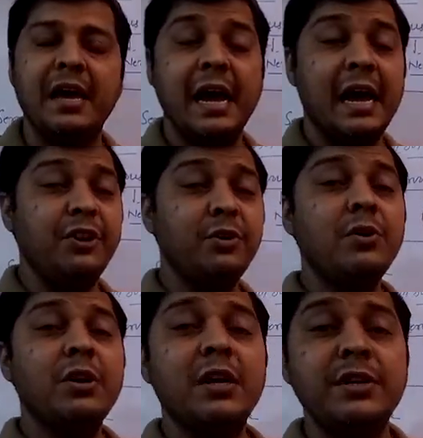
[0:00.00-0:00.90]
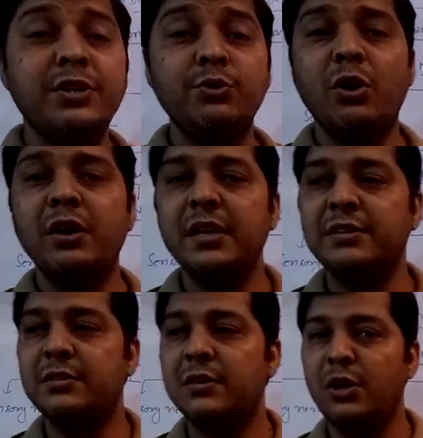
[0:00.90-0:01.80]
And you know, neuron
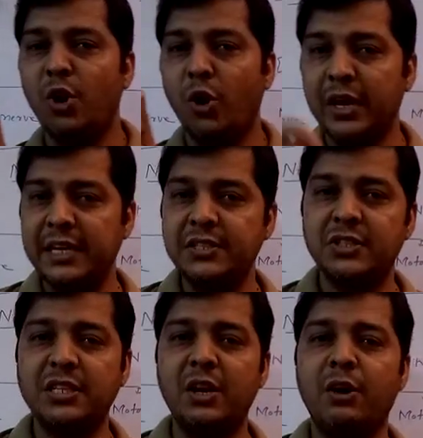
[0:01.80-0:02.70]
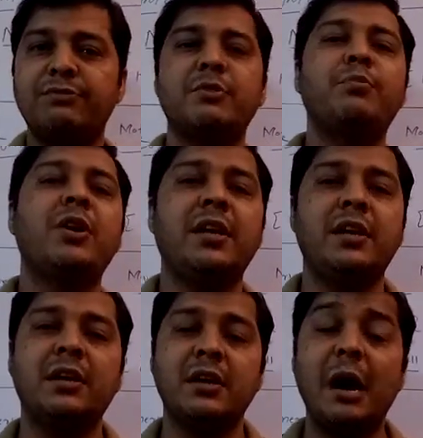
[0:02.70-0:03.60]
is the longest cell of the
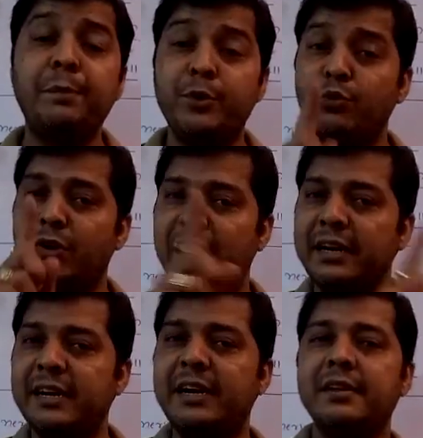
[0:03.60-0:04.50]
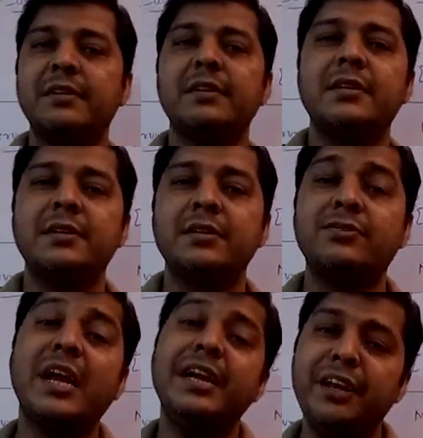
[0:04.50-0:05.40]
body. Up to 100
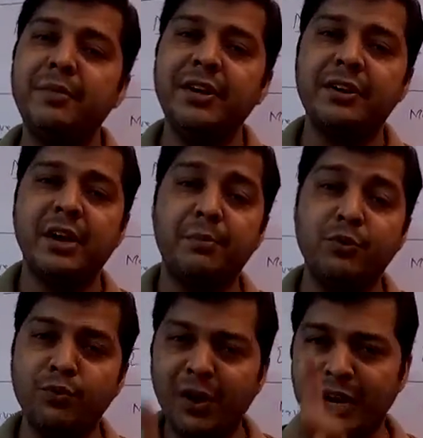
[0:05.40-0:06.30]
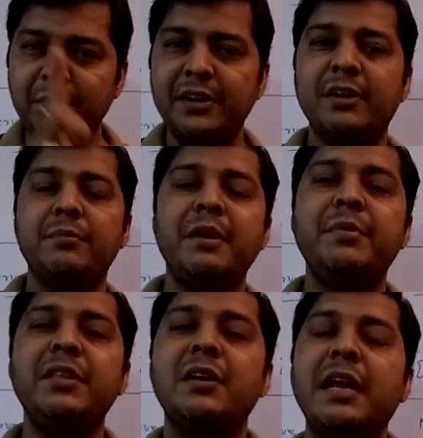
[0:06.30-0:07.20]
centimeter, up to 1 meter may
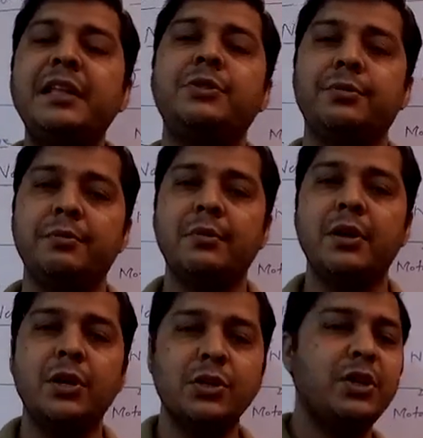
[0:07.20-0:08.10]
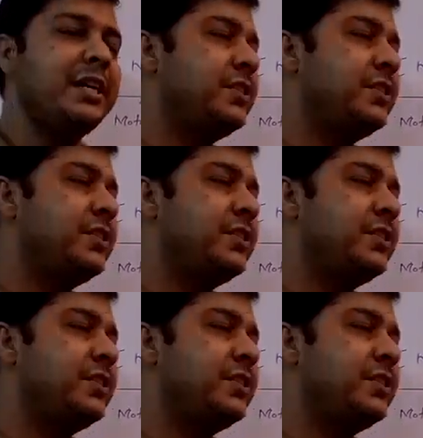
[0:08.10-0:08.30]
be the length. So let's